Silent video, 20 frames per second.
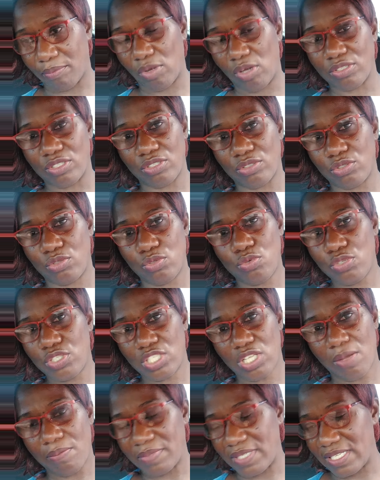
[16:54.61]
But do
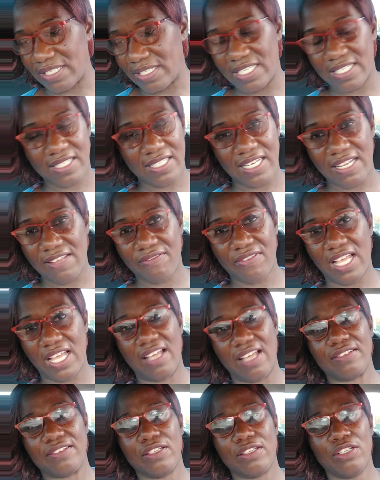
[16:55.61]
something. This never
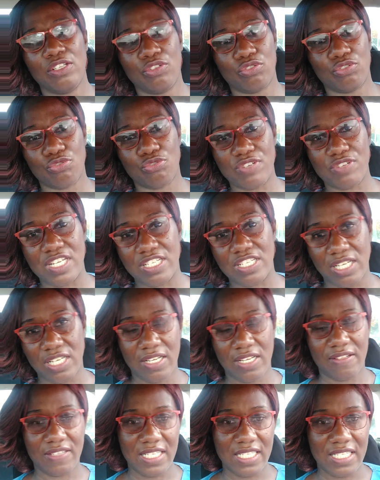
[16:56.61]
had to reach
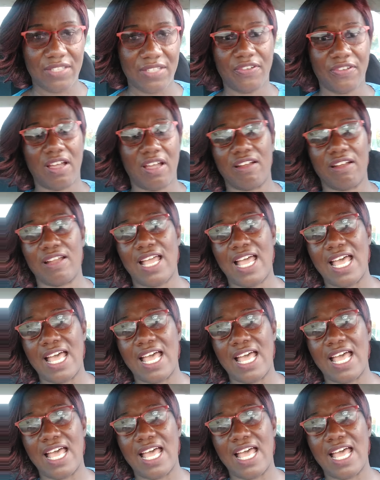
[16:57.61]
this far.